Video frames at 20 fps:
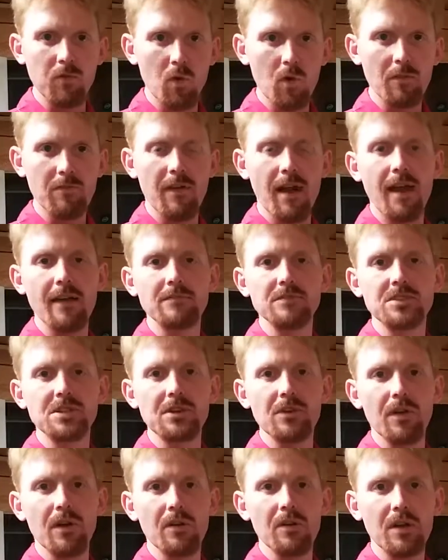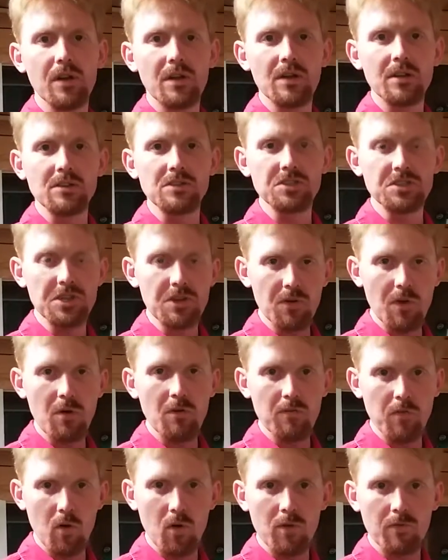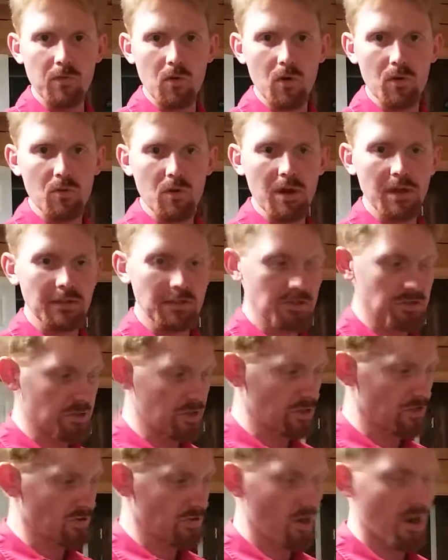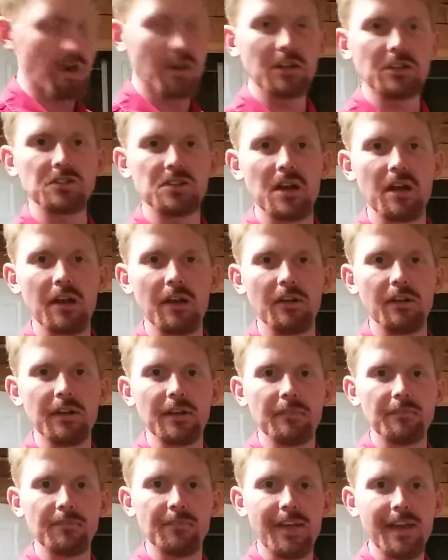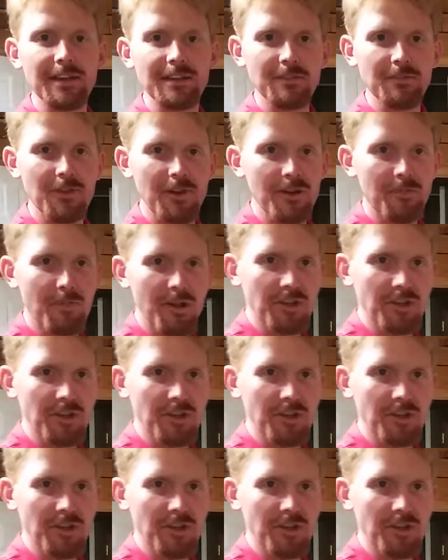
450 0441 in the Central Arkansas area. Thank you very